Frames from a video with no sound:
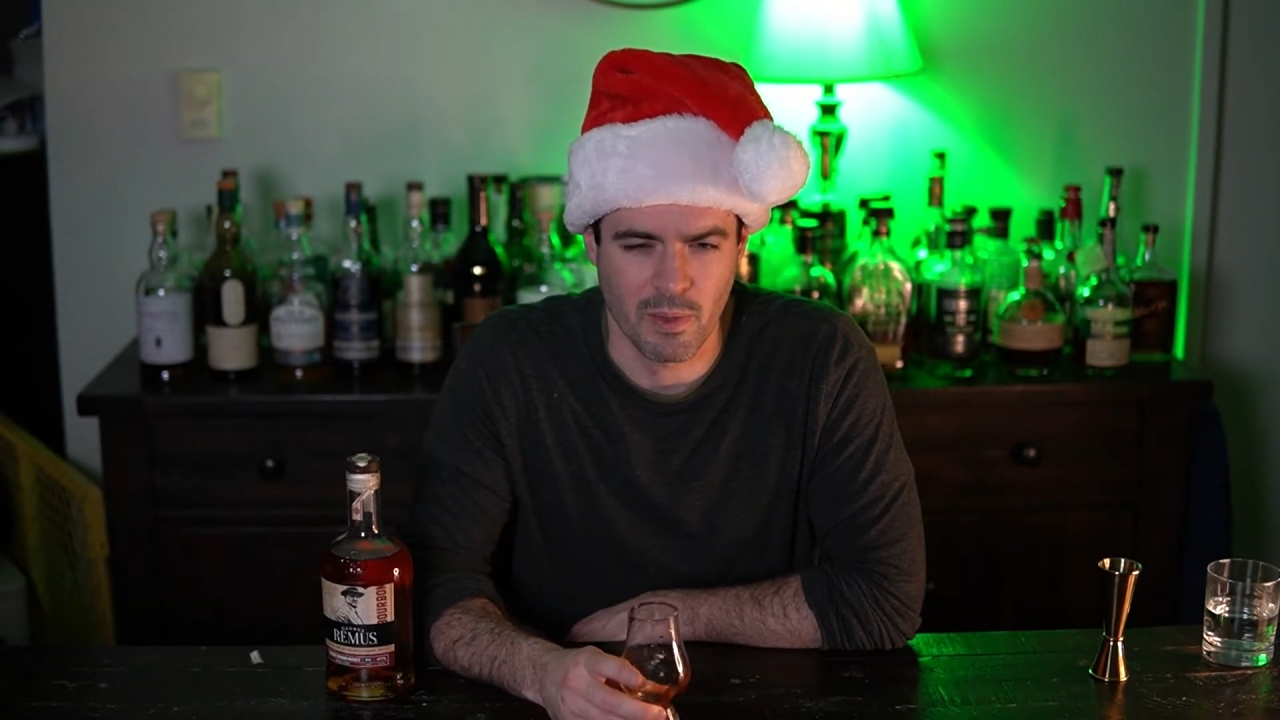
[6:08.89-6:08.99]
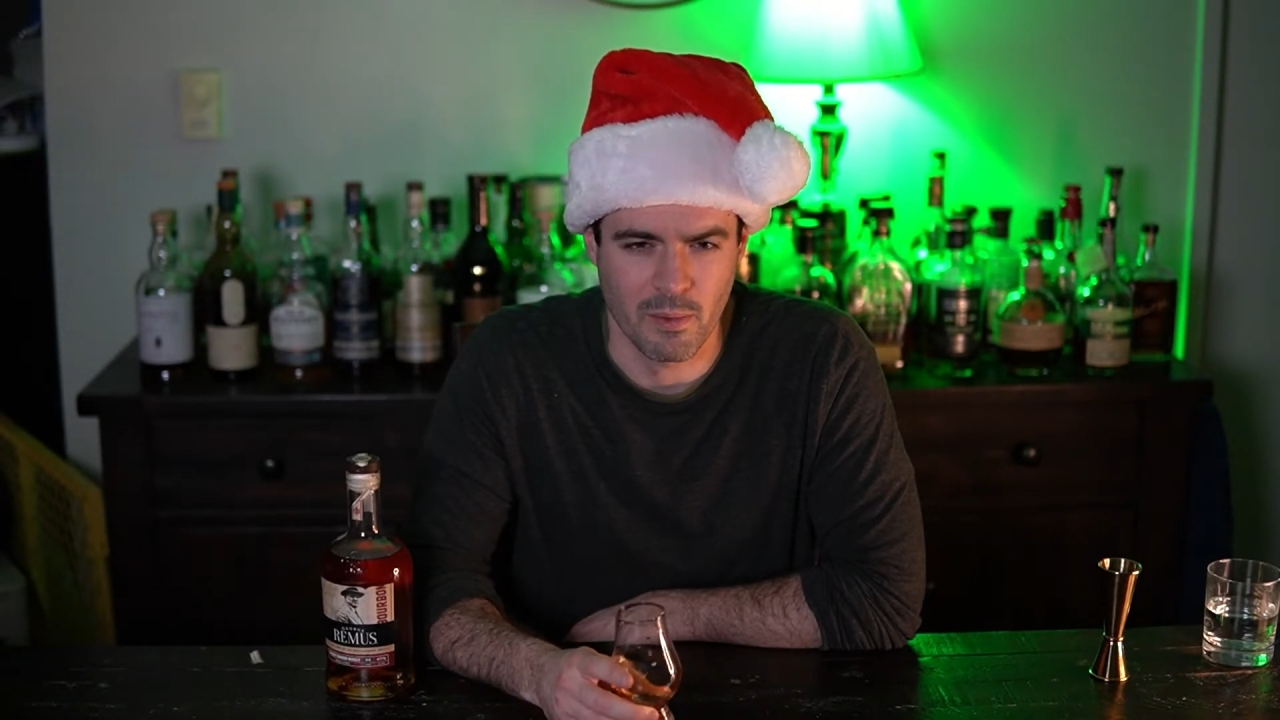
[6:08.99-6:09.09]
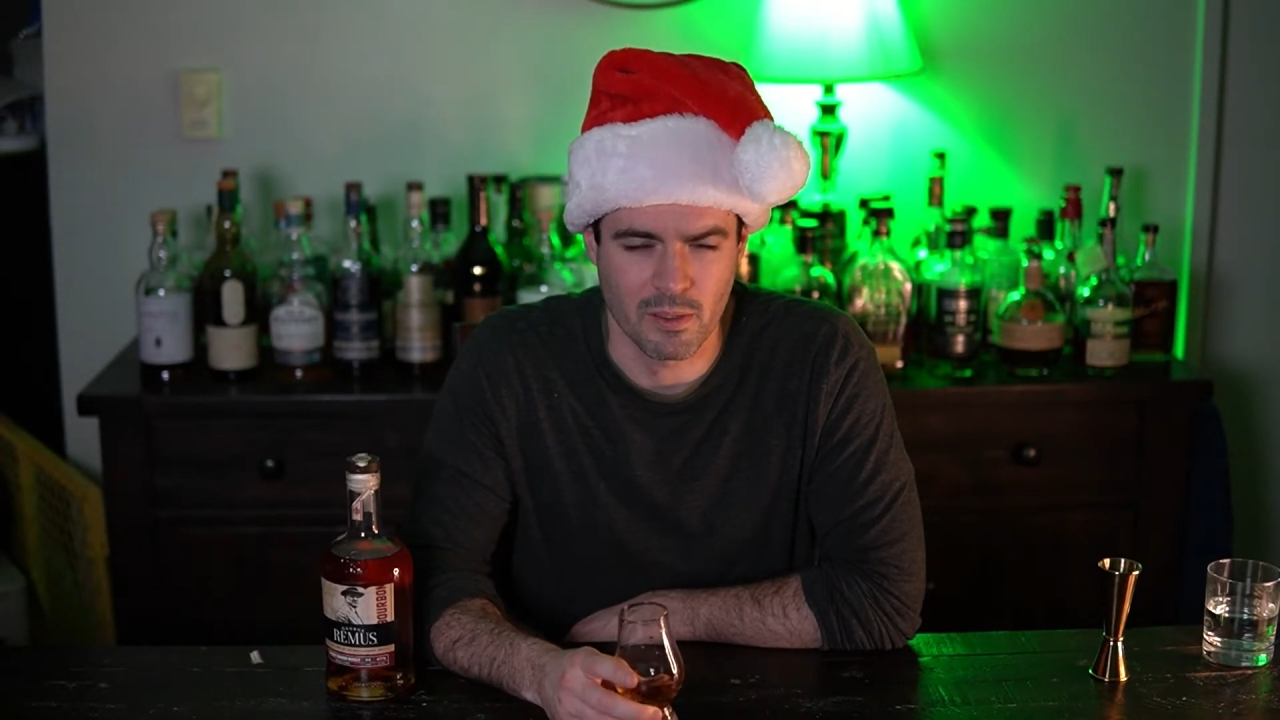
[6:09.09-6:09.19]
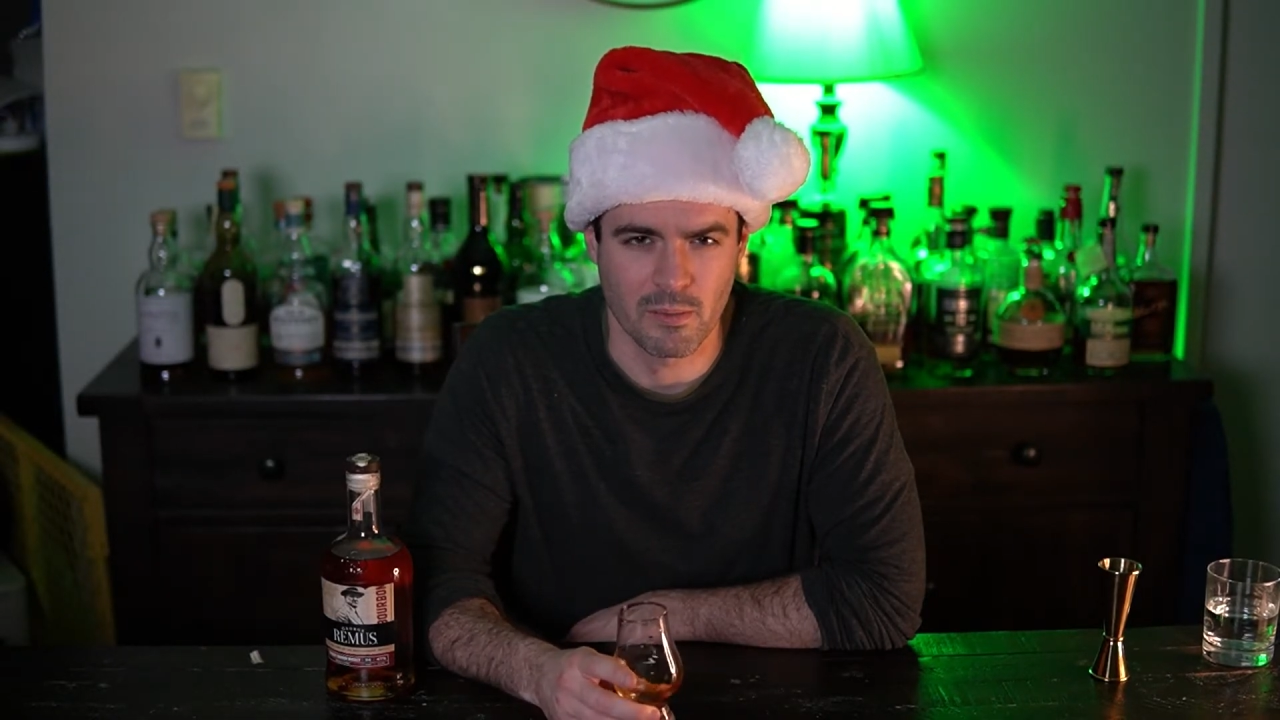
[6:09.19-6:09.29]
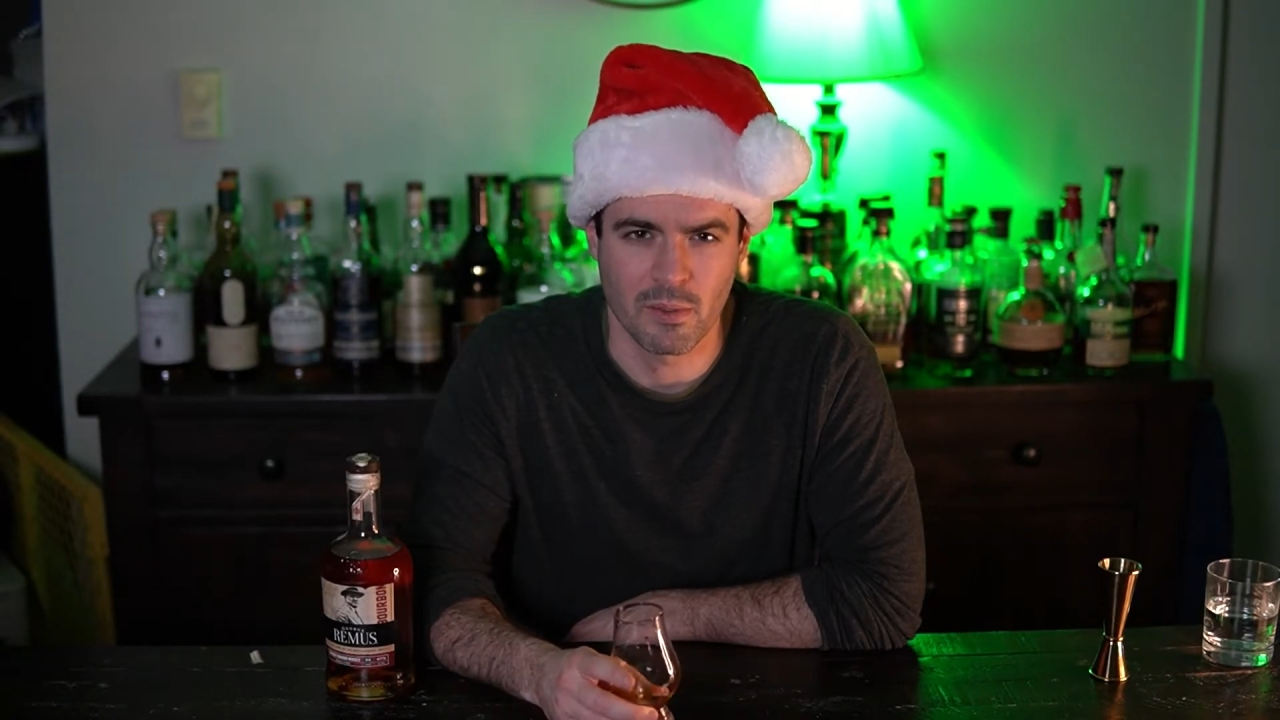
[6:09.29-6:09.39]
maybe some